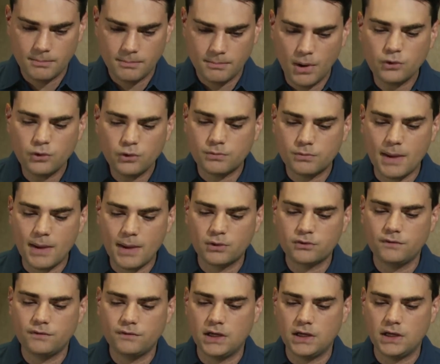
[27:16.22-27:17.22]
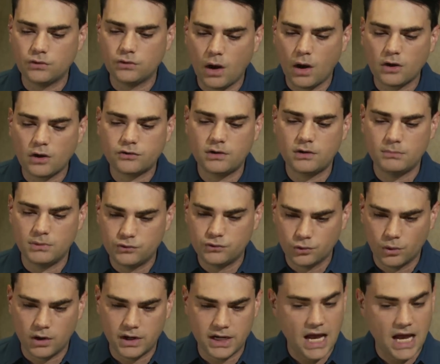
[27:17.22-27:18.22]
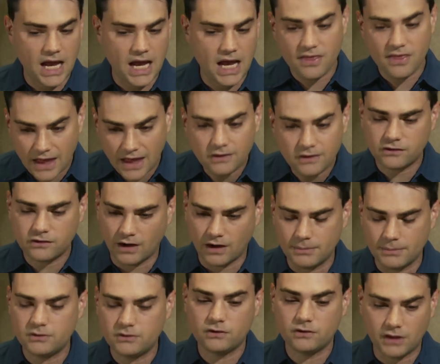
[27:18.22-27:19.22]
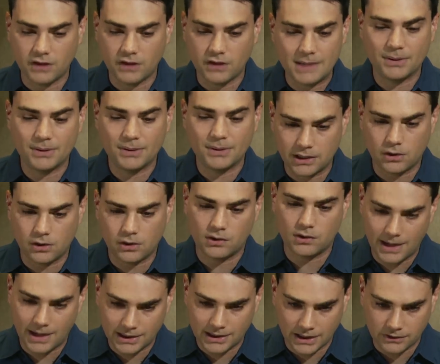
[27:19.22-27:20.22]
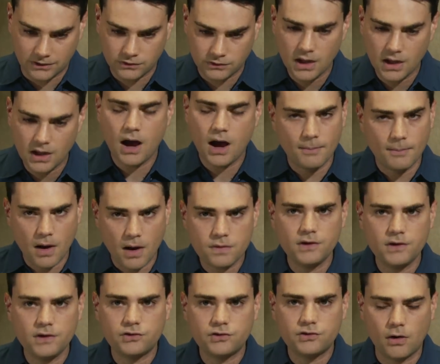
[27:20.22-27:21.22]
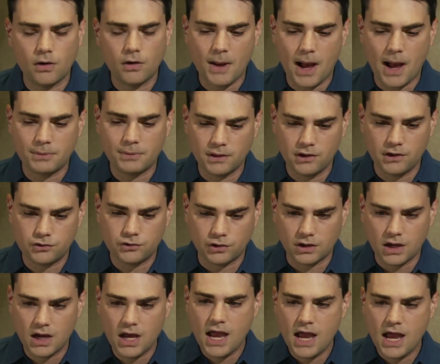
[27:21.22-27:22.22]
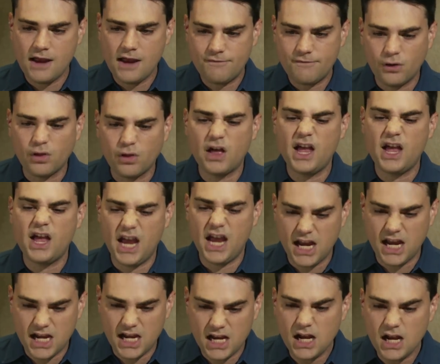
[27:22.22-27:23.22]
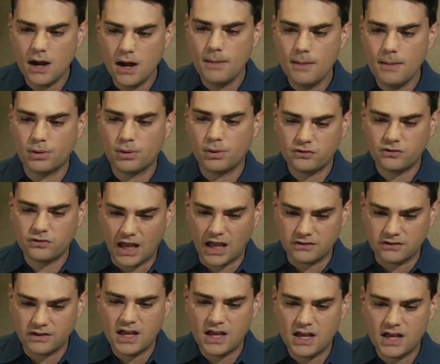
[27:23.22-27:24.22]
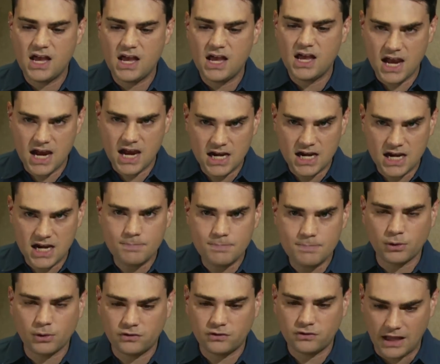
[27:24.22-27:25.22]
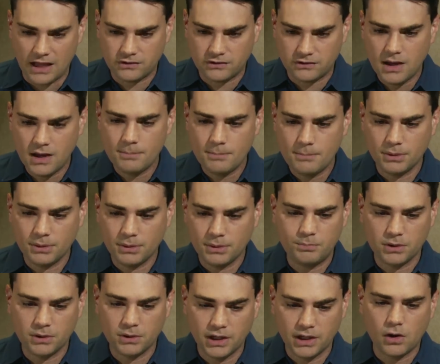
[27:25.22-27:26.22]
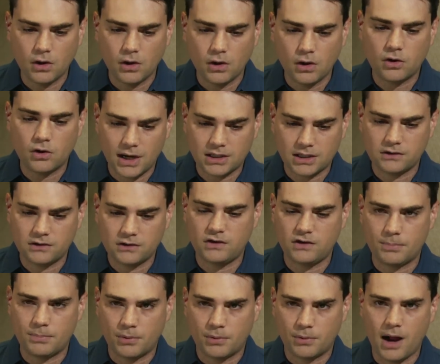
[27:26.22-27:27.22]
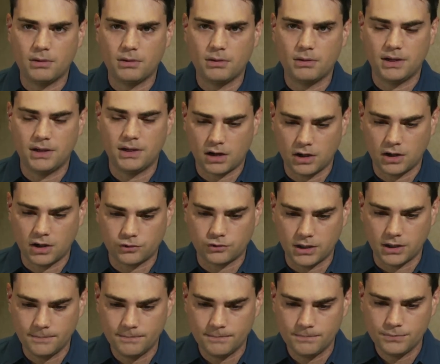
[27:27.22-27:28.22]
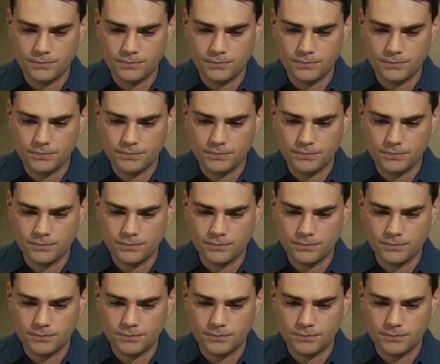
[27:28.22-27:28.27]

Most members of the exhausted majority, and then some, dislike political correctness. Among the general population, a full eighty percent, eighty percent believe political correctness is a problem in our country.